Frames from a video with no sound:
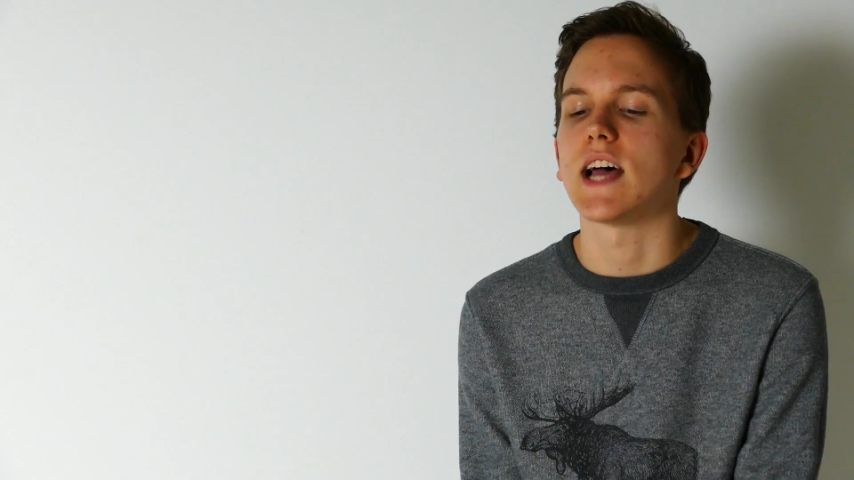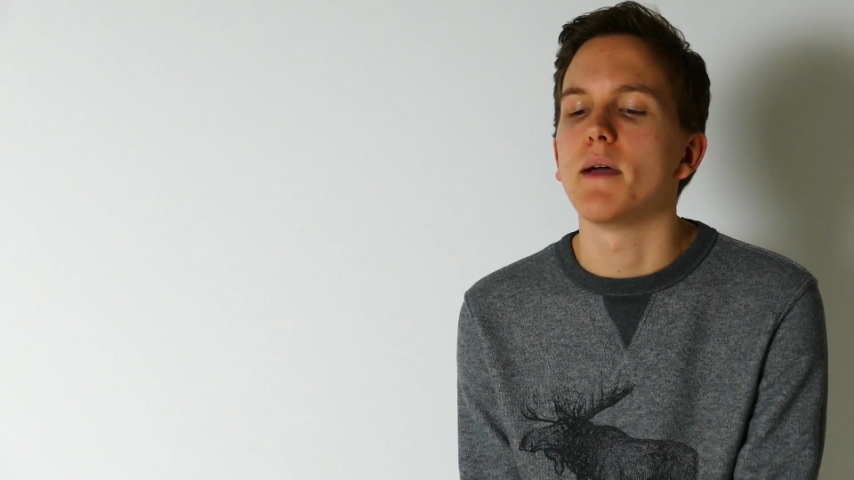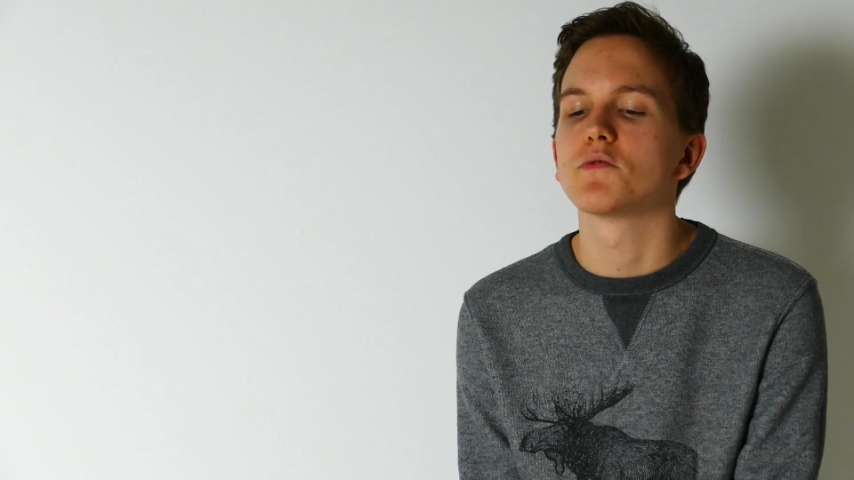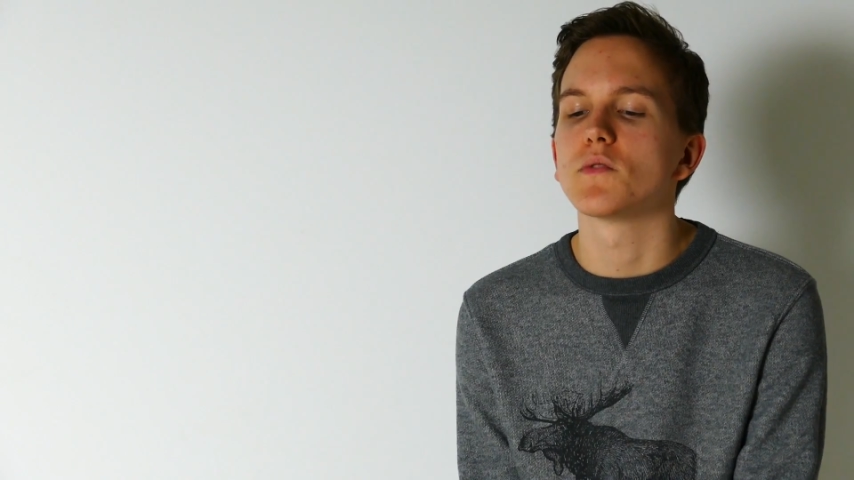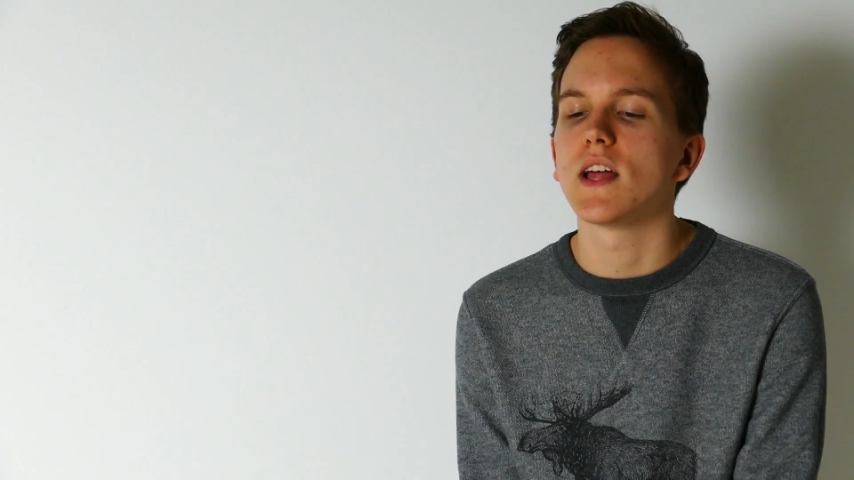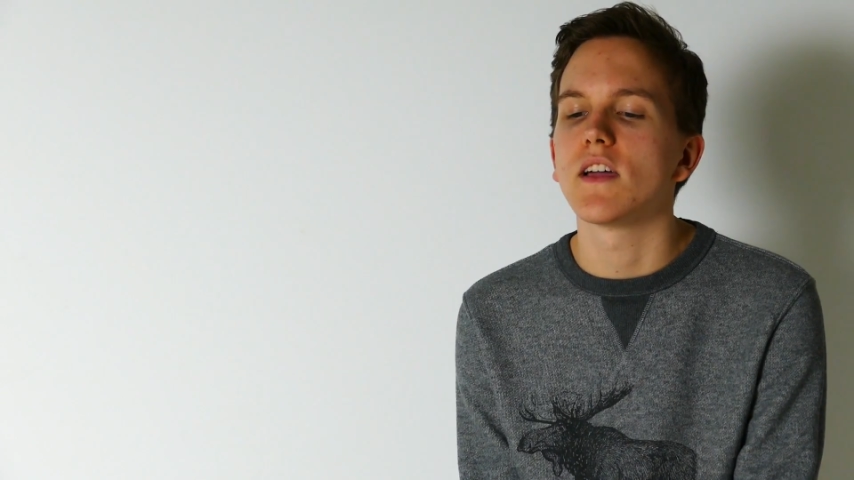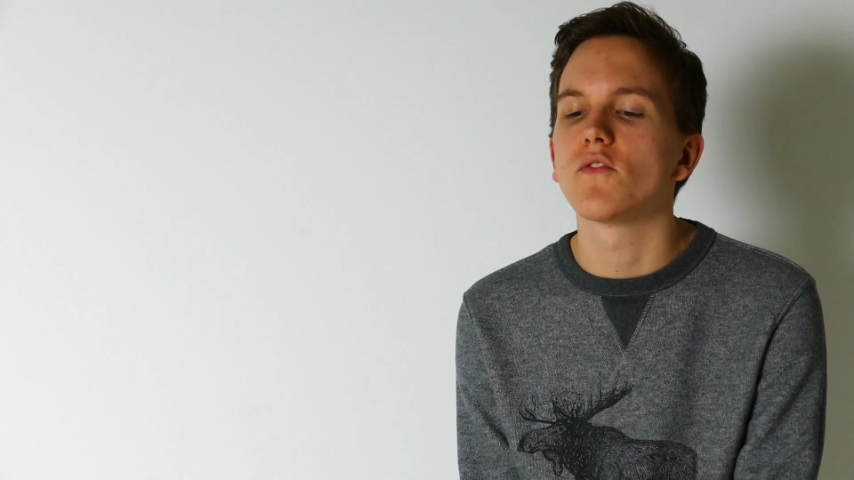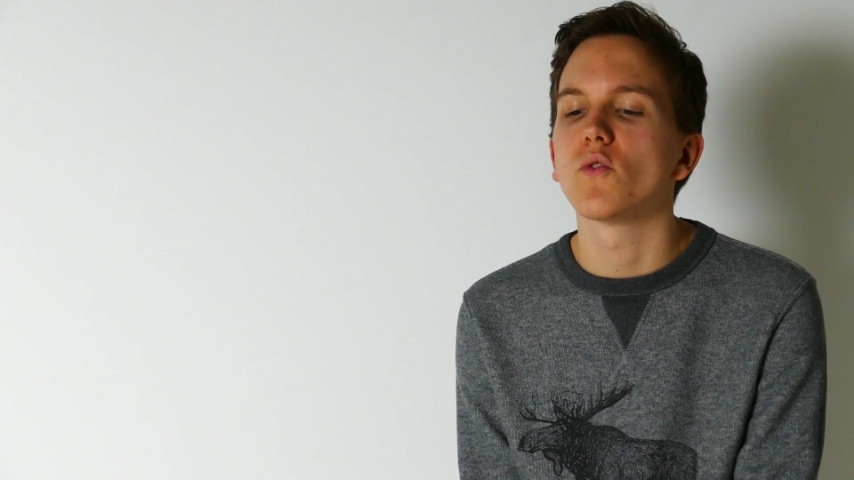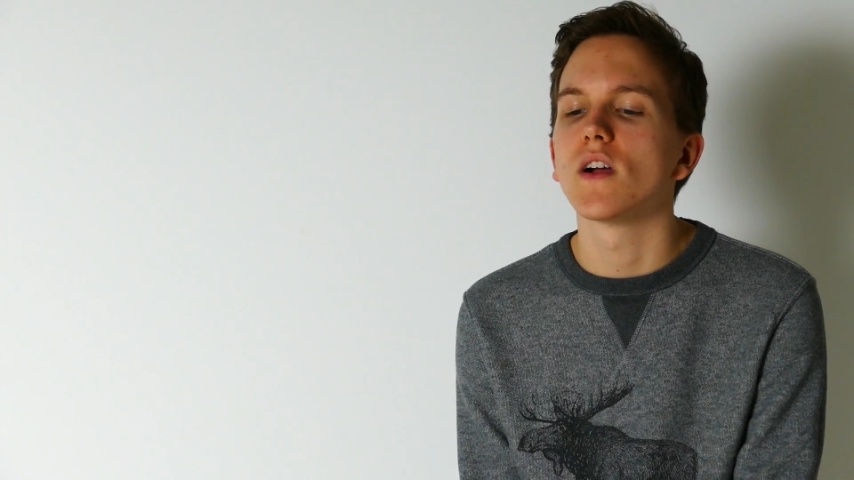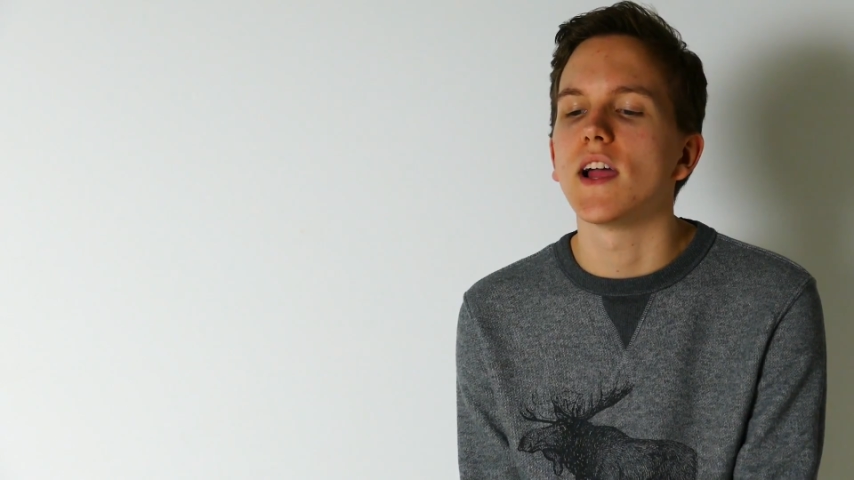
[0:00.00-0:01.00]
times were like
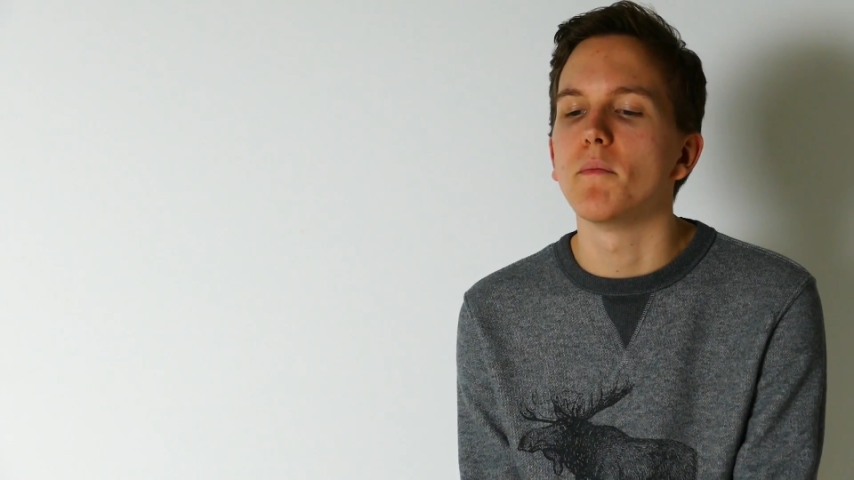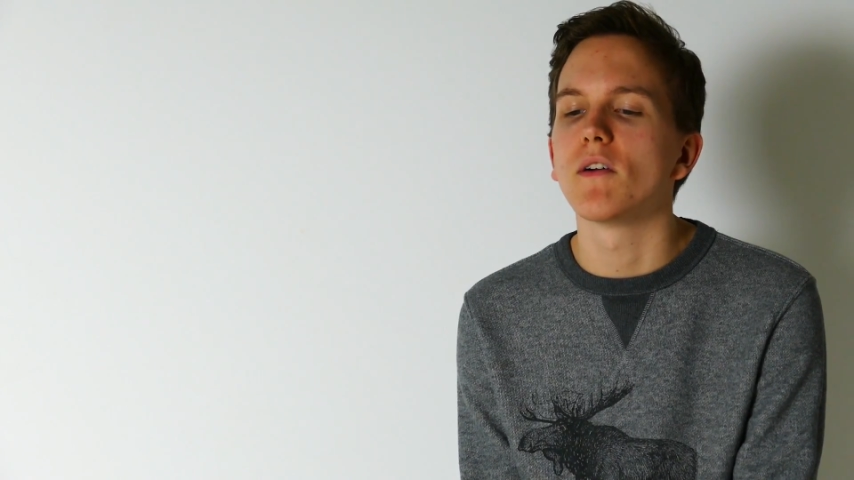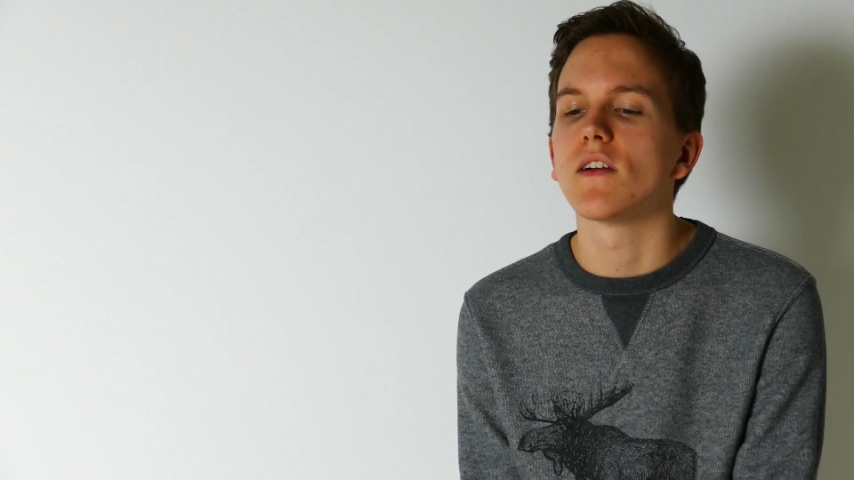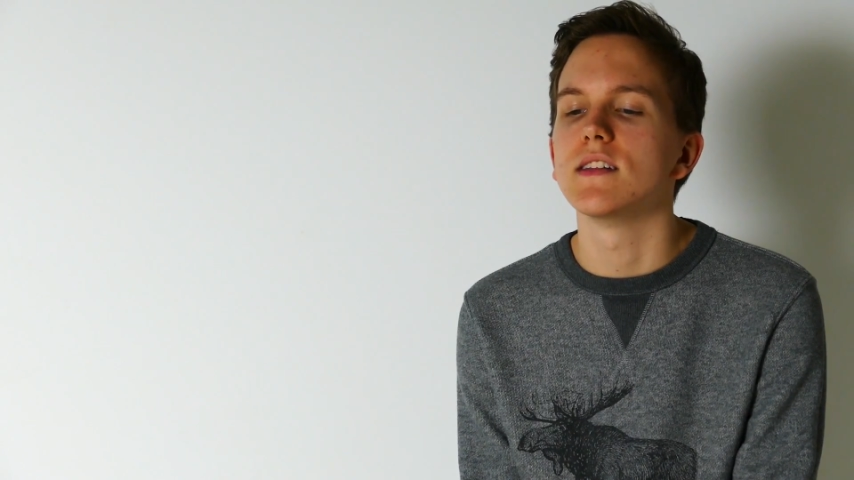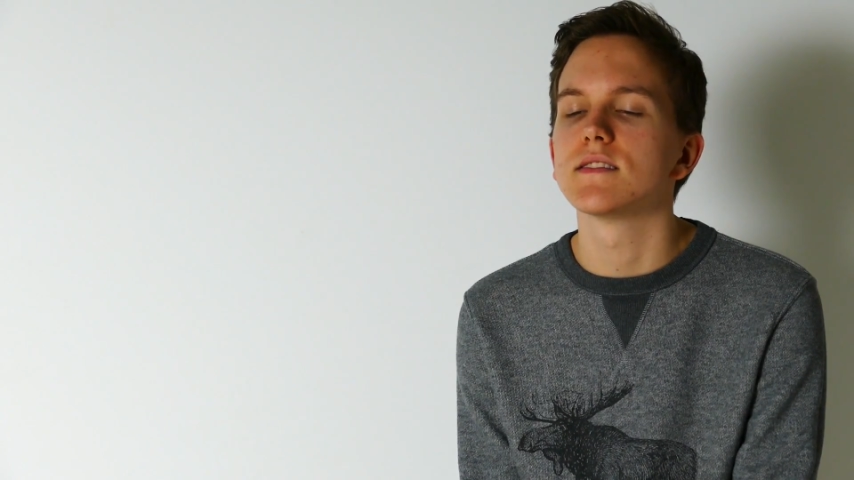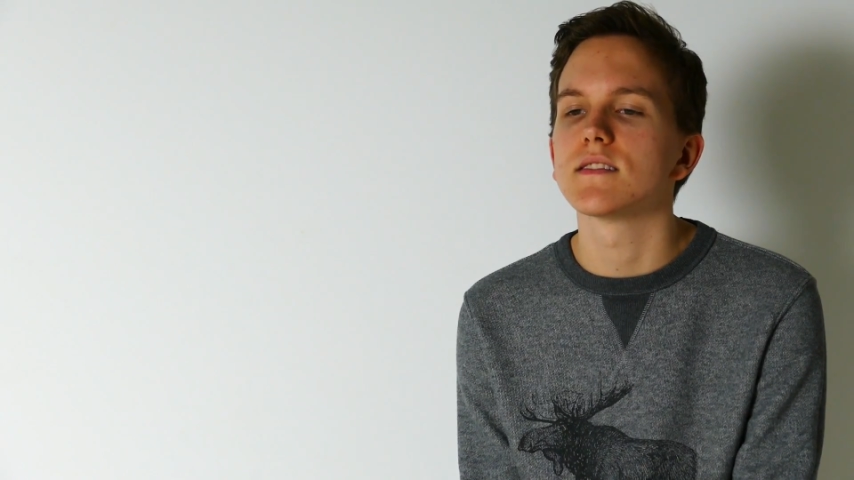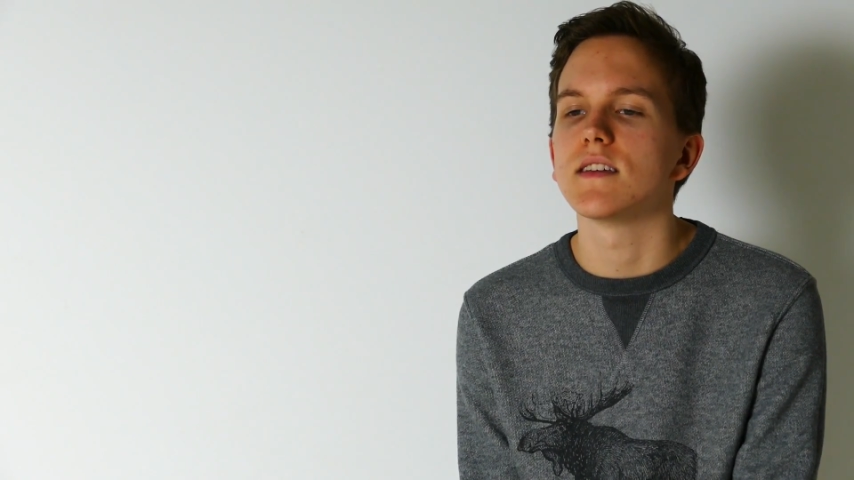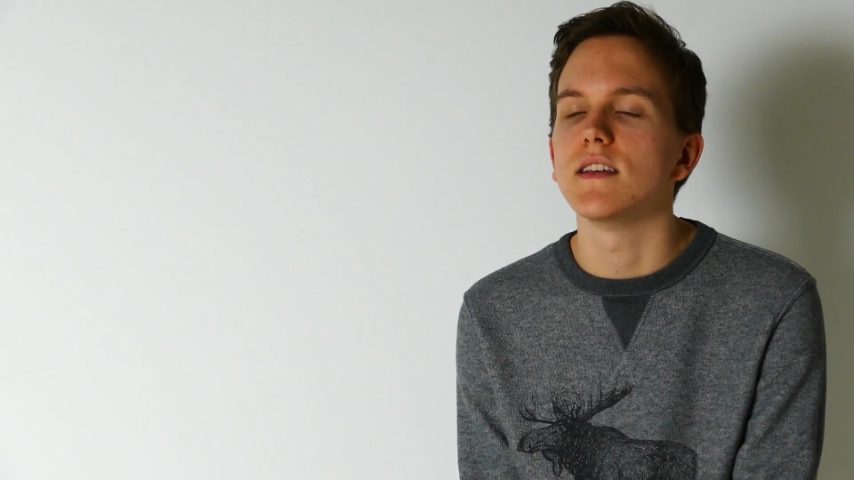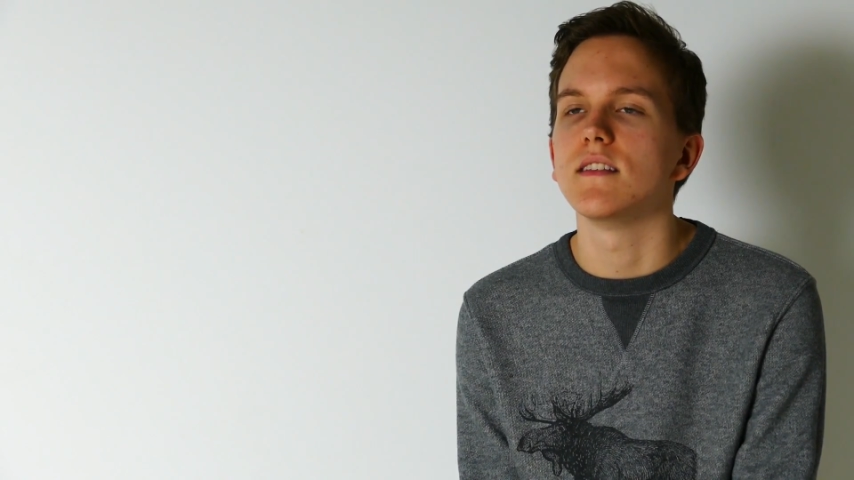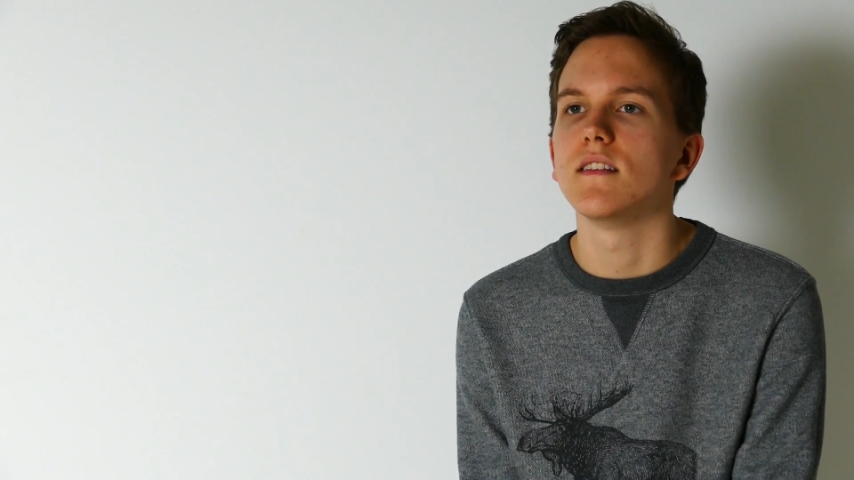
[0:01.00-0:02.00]
for immigrants
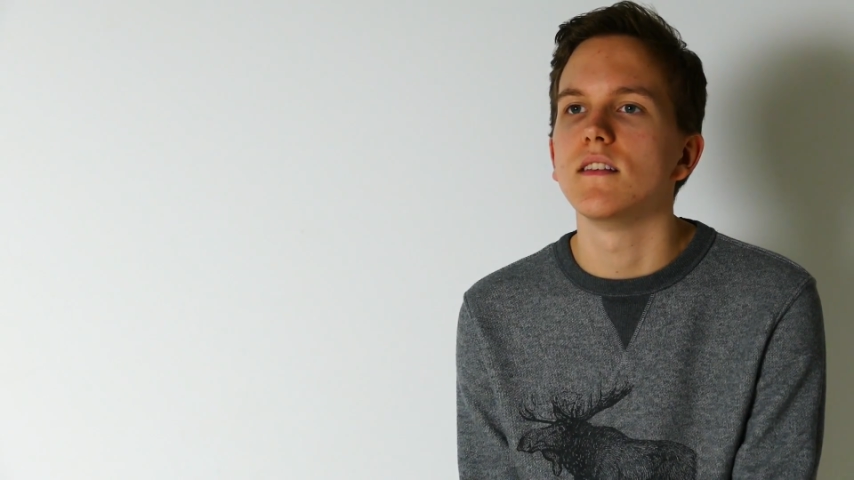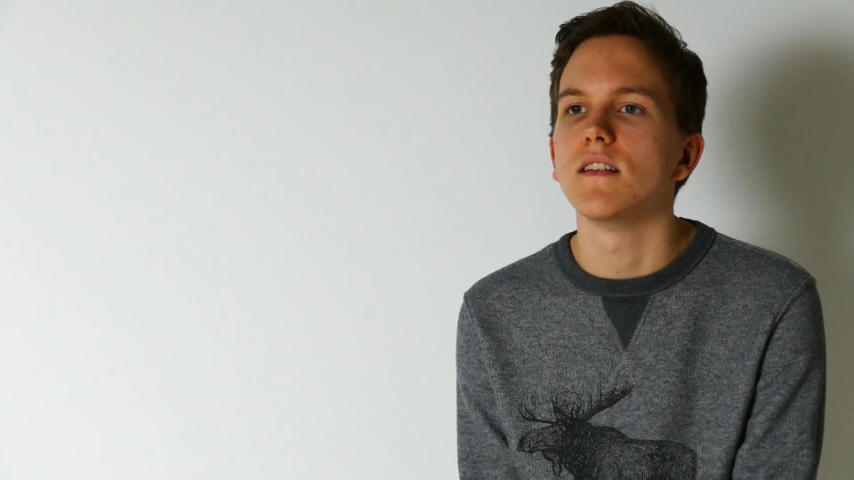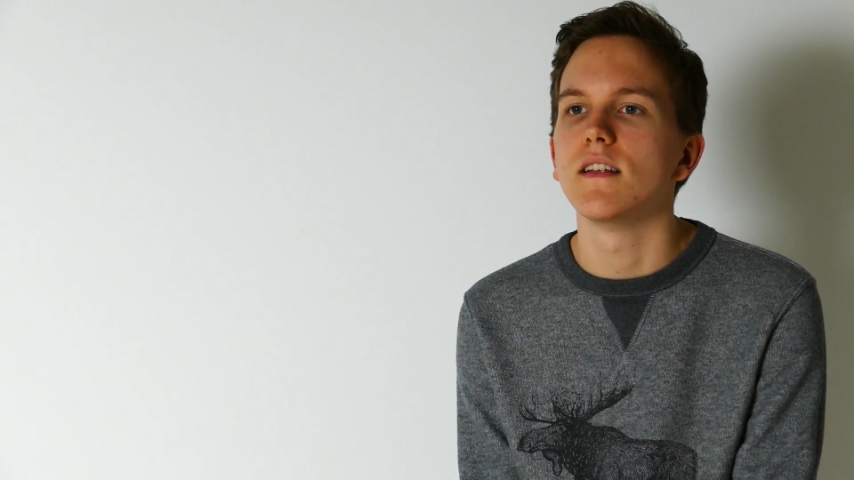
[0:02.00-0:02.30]
in